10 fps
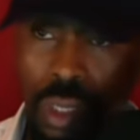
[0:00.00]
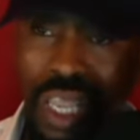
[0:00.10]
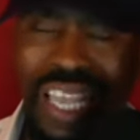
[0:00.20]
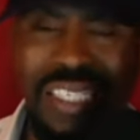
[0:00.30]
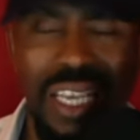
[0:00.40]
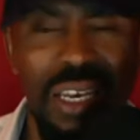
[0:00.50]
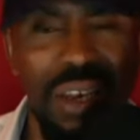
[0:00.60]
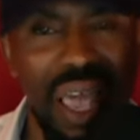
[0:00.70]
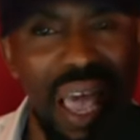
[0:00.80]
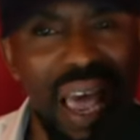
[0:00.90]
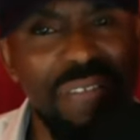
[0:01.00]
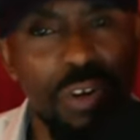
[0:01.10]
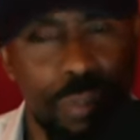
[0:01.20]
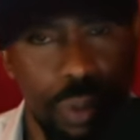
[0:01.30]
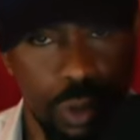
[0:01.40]
it's
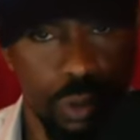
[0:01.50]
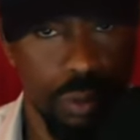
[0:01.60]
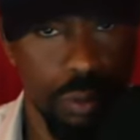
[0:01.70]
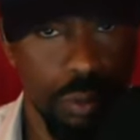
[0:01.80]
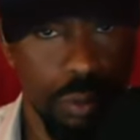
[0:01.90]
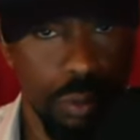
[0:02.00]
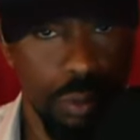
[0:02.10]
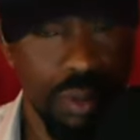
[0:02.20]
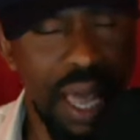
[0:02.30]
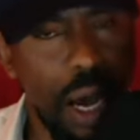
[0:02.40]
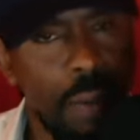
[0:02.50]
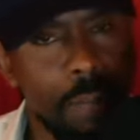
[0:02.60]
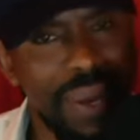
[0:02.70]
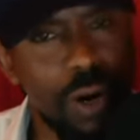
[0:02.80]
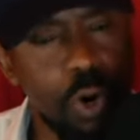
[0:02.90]
inevitable that a
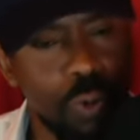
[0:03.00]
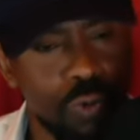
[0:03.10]
male will